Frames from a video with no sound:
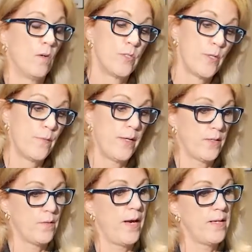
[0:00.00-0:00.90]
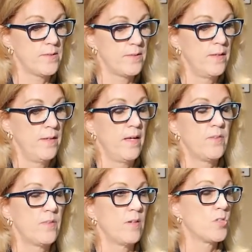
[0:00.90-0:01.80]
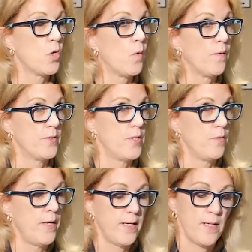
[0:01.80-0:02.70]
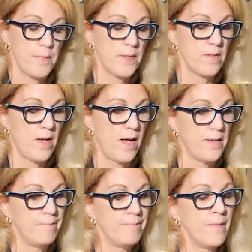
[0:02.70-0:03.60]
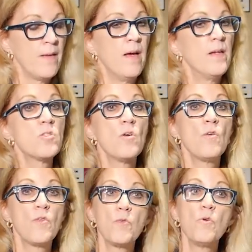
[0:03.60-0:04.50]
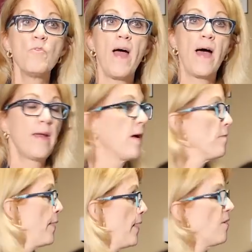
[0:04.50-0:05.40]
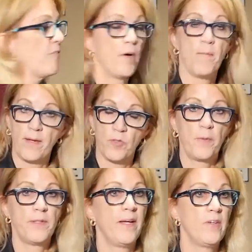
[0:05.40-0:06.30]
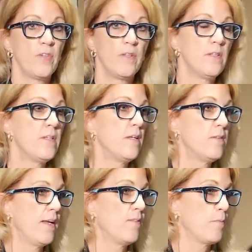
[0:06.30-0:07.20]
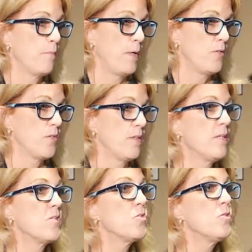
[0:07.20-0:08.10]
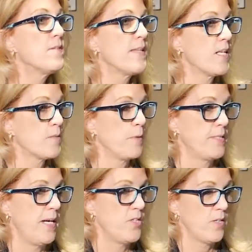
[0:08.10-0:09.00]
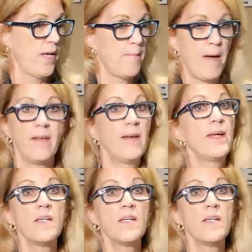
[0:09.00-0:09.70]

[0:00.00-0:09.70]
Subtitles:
or donate their eggs, as they're told they're donating it, but they're not. And so through that, I made the film Exploitation that David mentioned. And as soon as Exploitation came out, and I